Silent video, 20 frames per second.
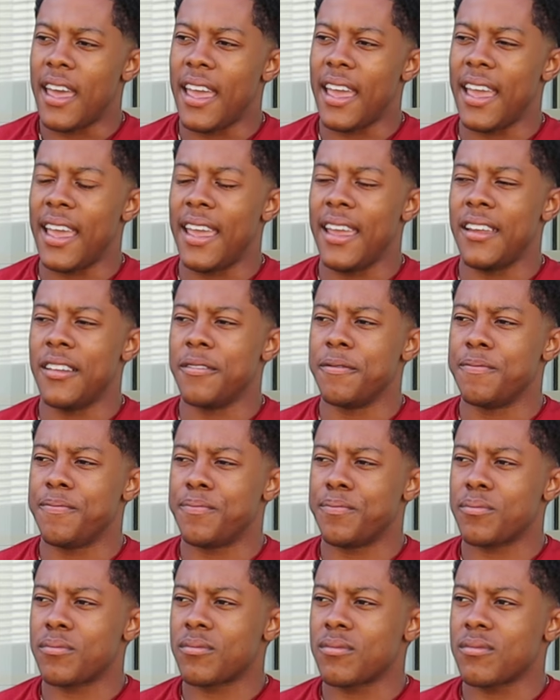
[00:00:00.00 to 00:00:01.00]
And
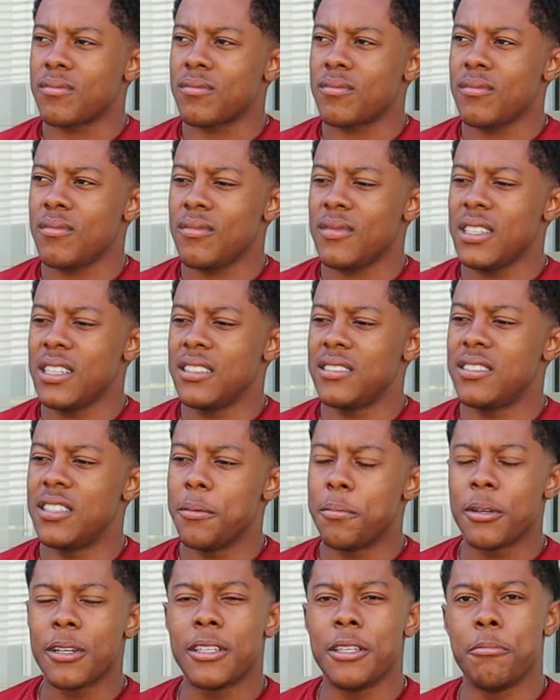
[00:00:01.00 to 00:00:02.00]

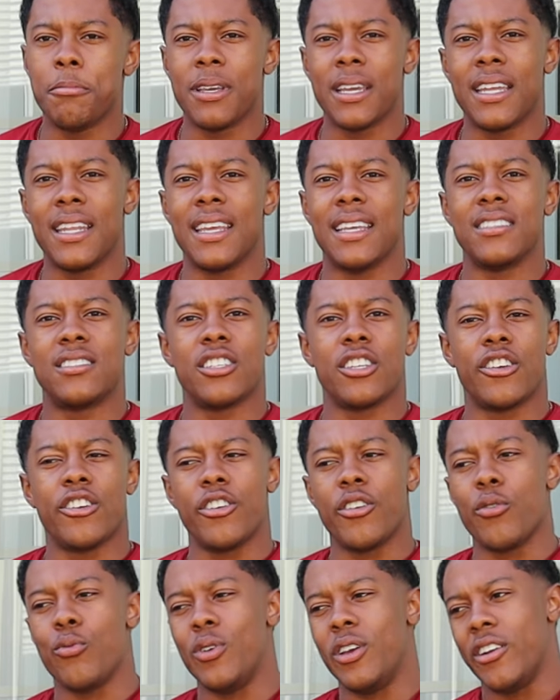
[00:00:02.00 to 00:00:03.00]
typically being
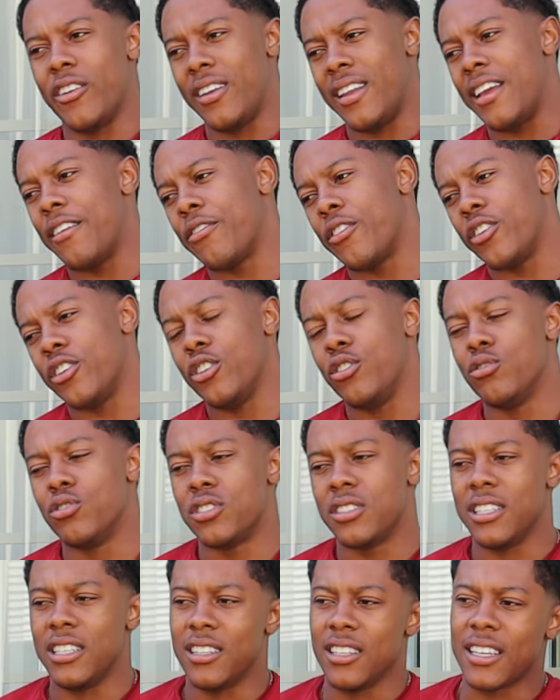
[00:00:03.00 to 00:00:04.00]
insecure, we are never
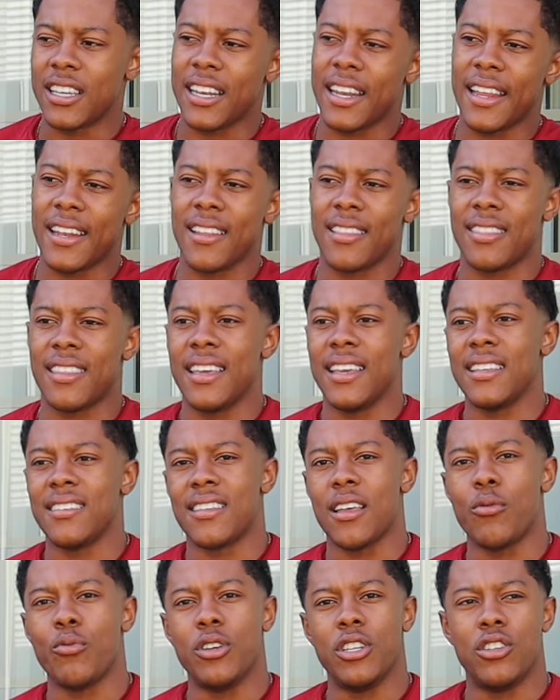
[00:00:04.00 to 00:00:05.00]
usually looking at the things
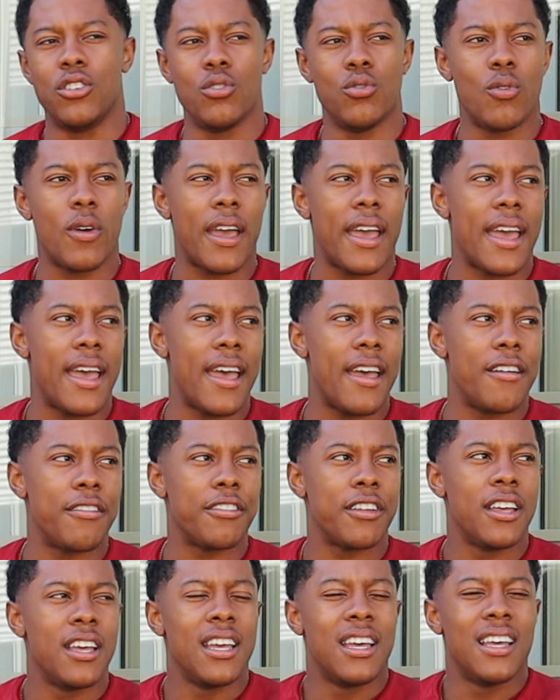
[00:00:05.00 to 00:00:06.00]
that we do
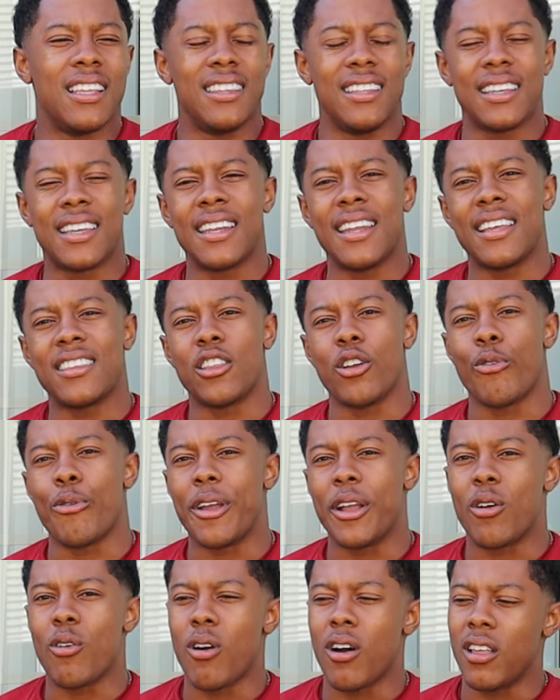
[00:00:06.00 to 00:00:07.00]
have, looking at the
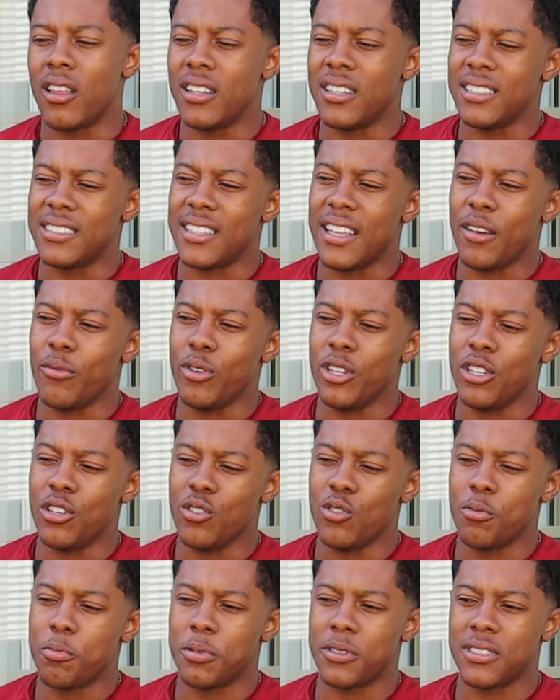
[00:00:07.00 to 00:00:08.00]
great qualities that we
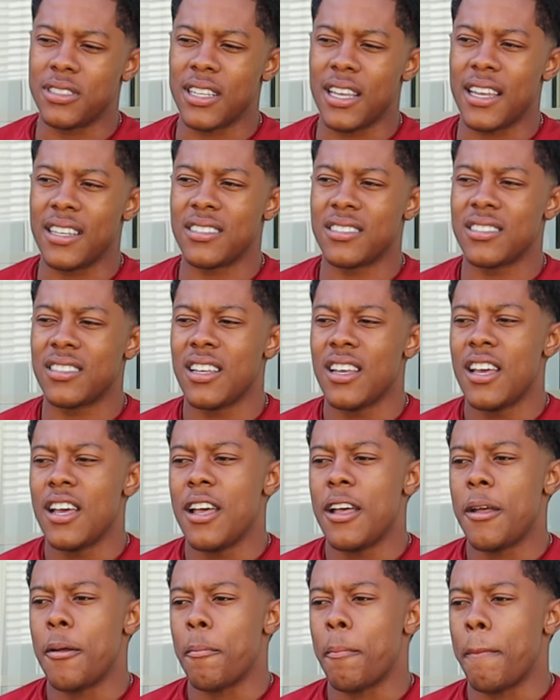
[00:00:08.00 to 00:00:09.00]
do possess,
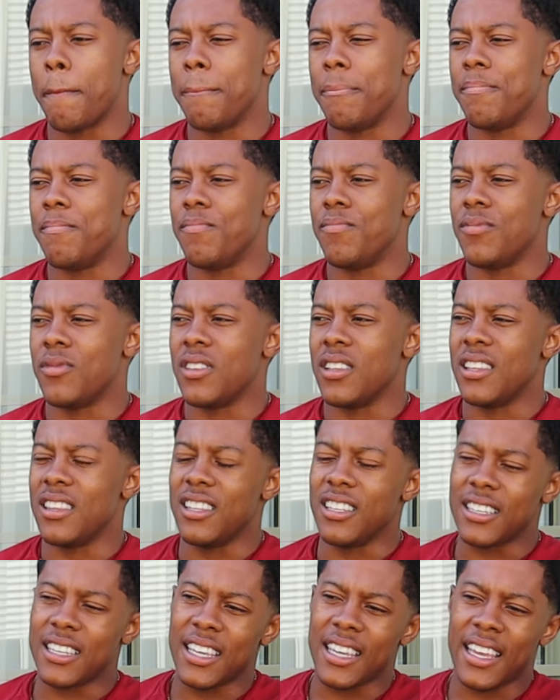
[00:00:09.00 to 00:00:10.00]

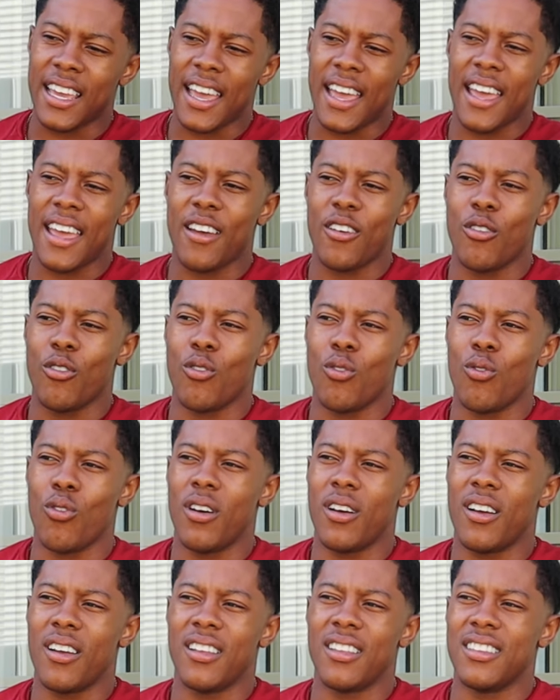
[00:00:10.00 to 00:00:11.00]
looking at
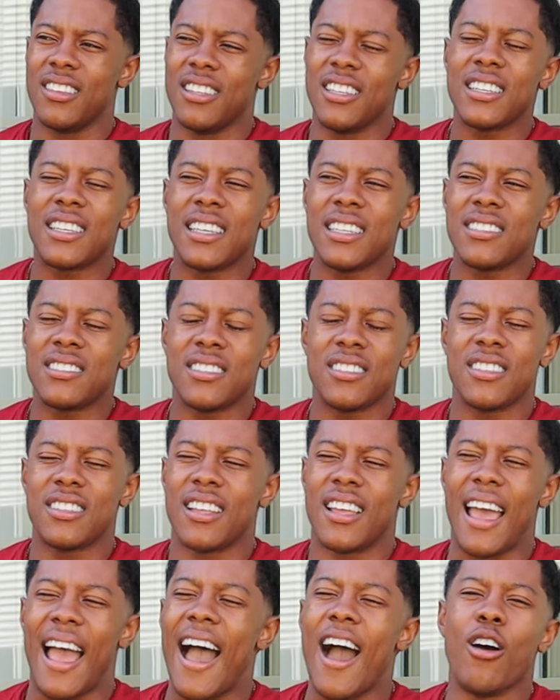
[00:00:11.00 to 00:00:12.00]
looking
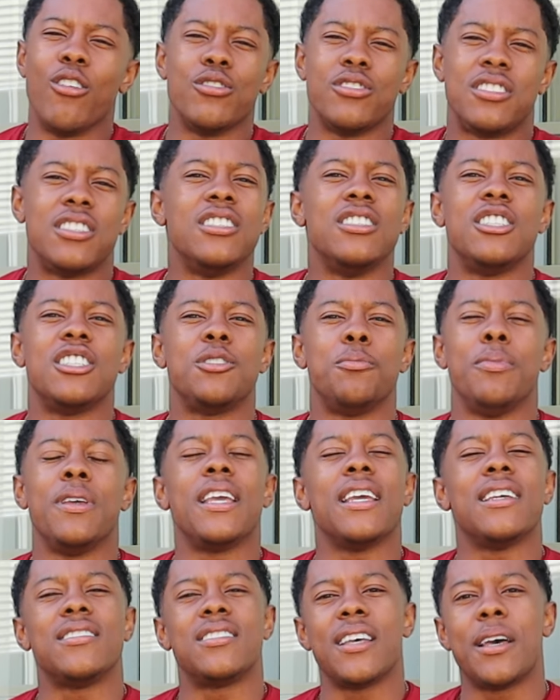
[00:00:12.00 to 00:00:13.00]
out to just
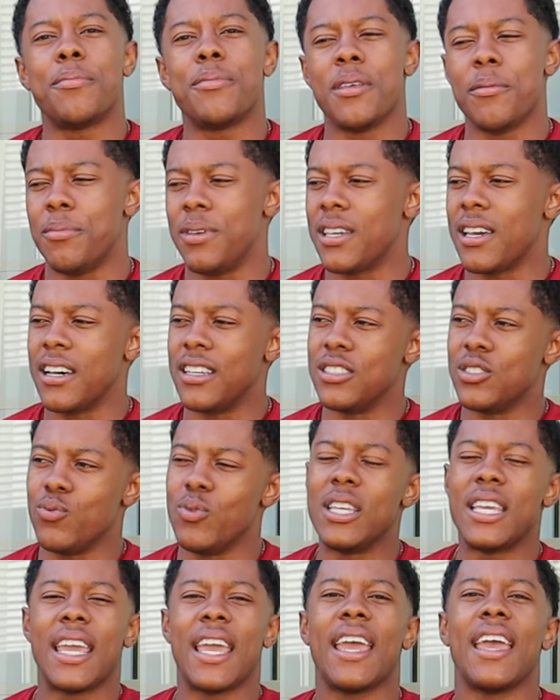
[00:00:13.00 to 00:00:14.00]
be accepted because
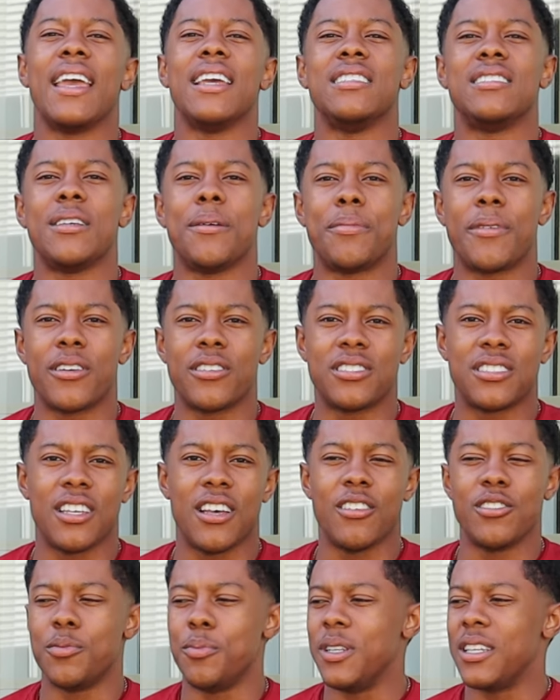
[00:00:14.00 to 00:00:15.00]
we can't accept
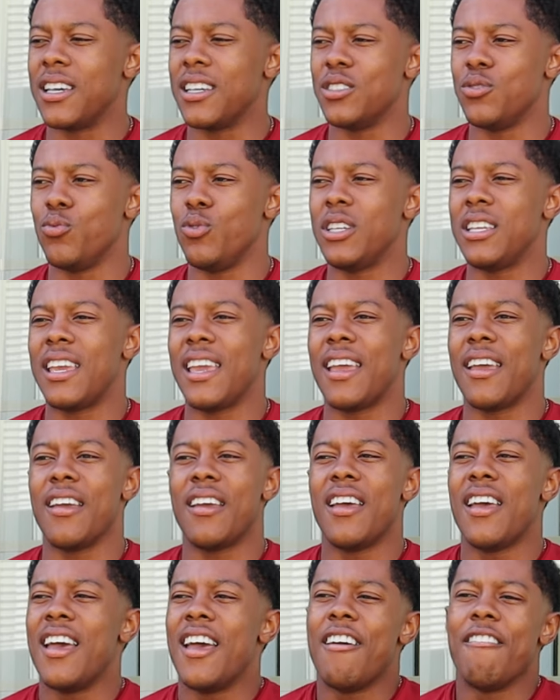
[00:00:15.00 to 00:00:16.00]
ourselves because we can't
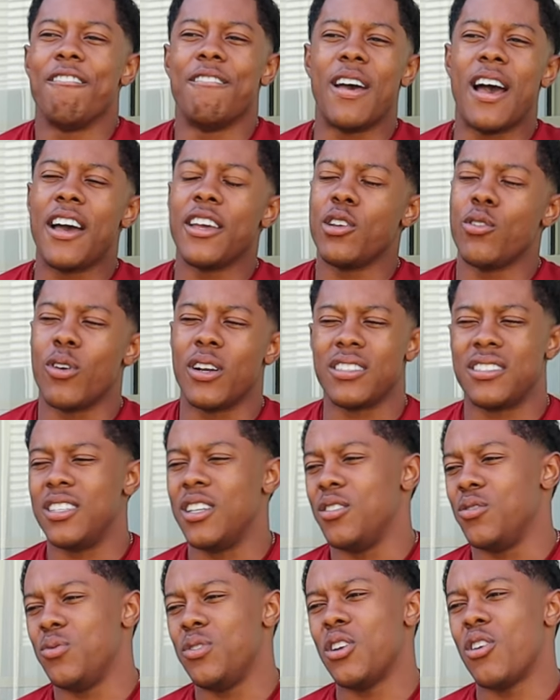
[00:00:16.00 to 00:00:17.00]
value
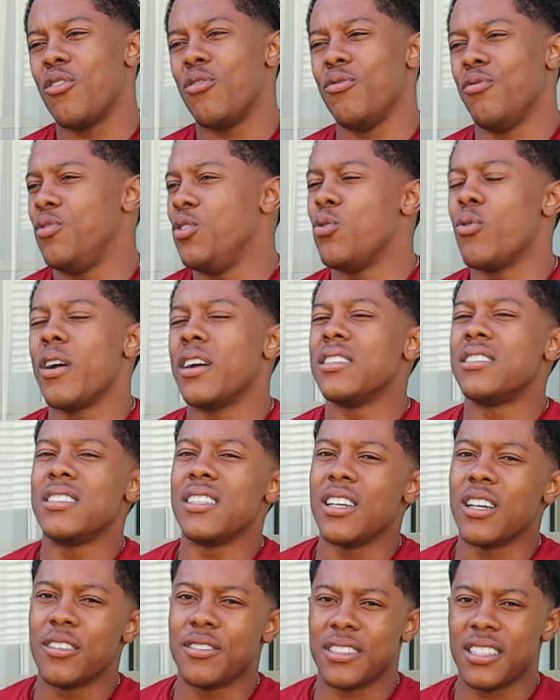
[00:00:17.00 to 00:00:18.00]
ourselves. We don't view
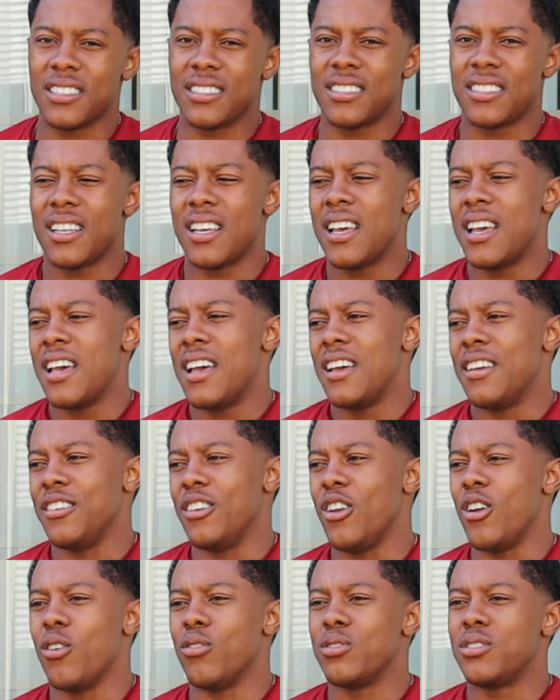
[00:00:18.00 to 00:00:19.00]
ourselves as,
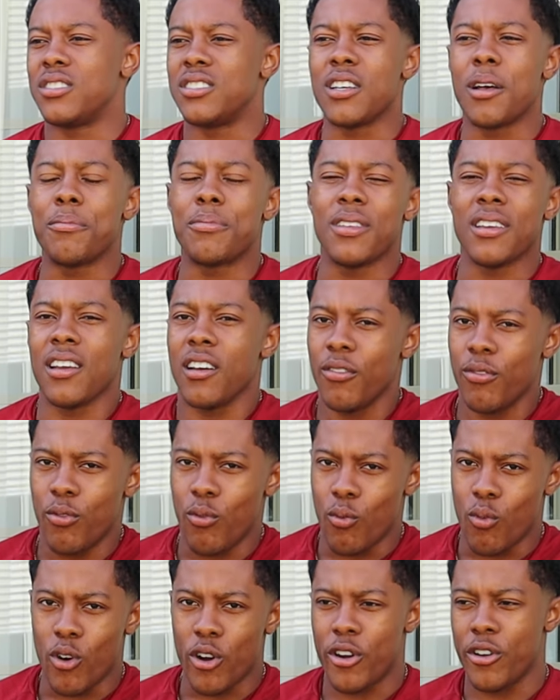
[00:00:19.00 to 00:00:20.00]
you know, something
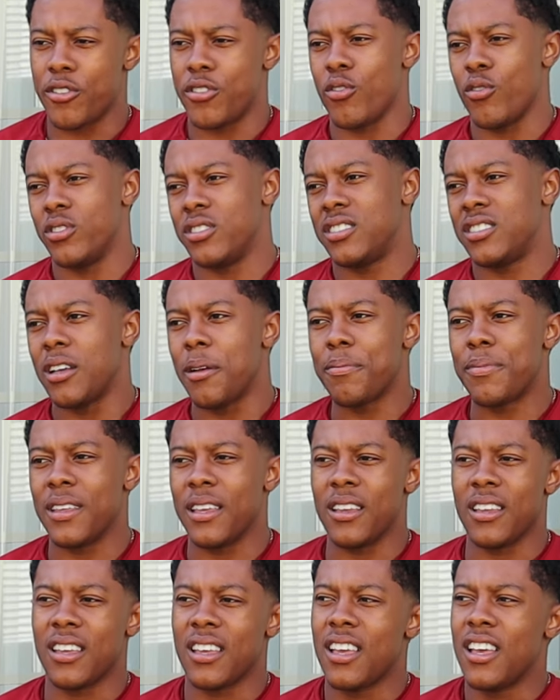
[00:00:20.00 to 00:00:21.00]
of worth or
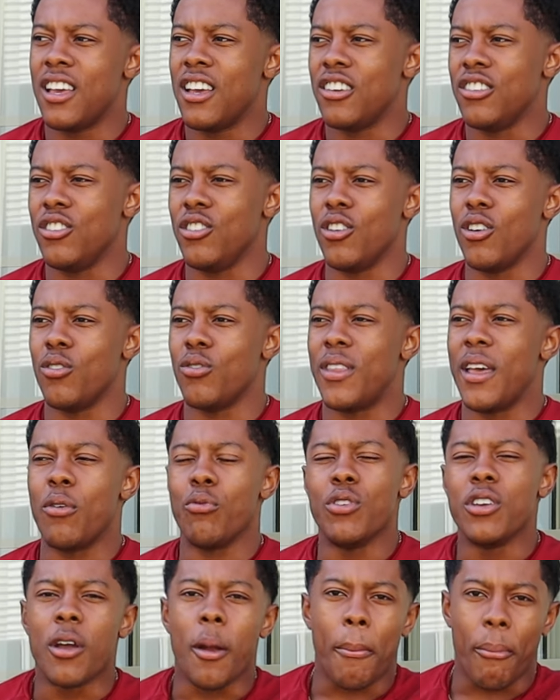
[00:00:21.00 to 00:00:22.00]
something, you know, that
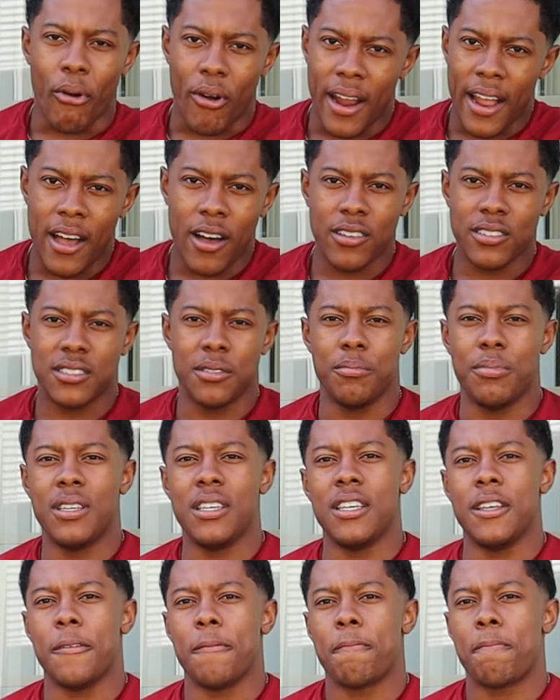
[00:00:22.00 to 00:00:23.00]
we are proud to
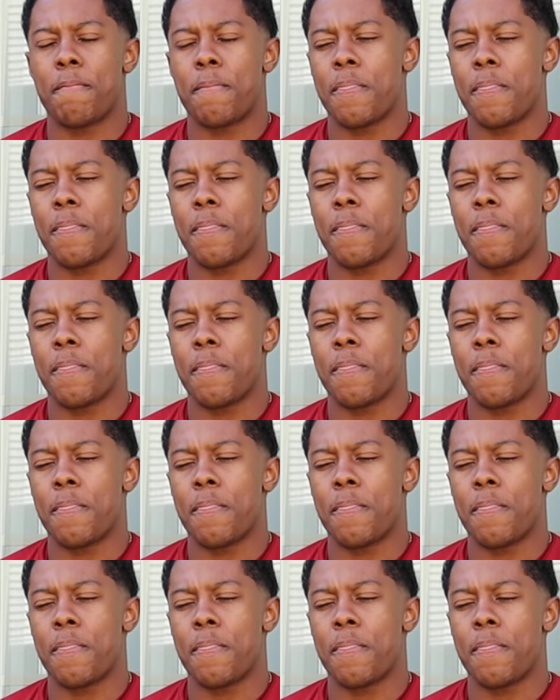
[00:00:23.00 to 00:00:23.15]
be.